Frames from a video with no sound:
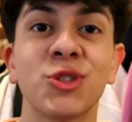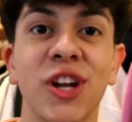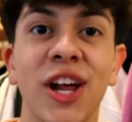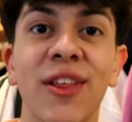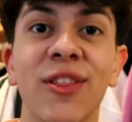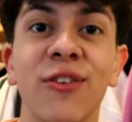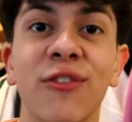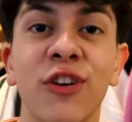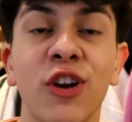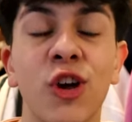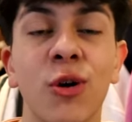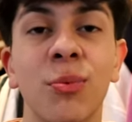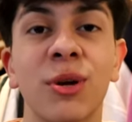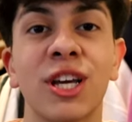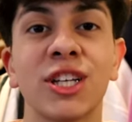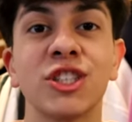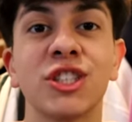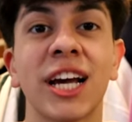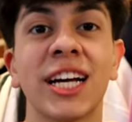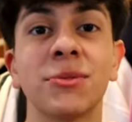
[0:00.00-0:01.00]
to another video
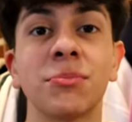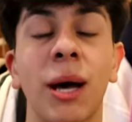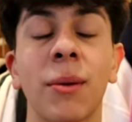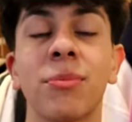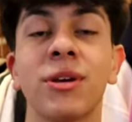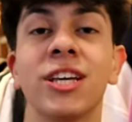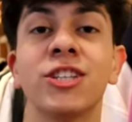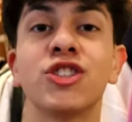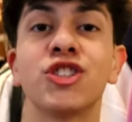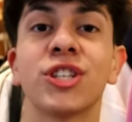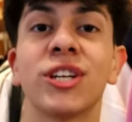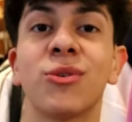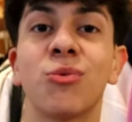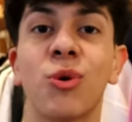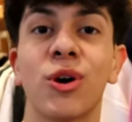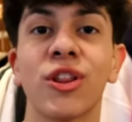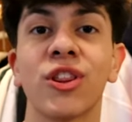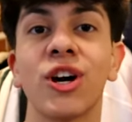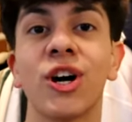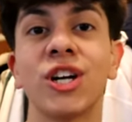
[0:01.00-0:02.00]
because you guys might be interested in
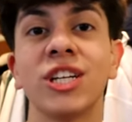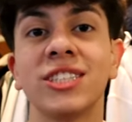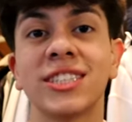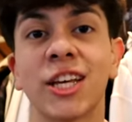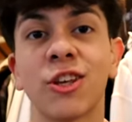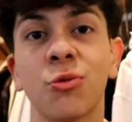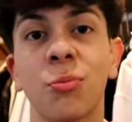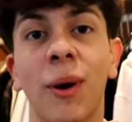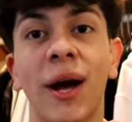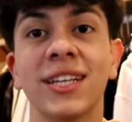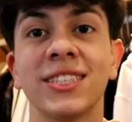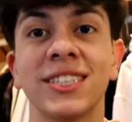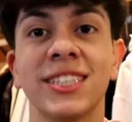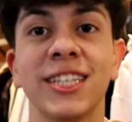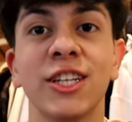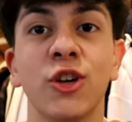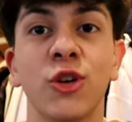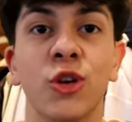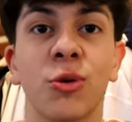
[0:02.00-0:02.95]
one of the hoodies that you might see,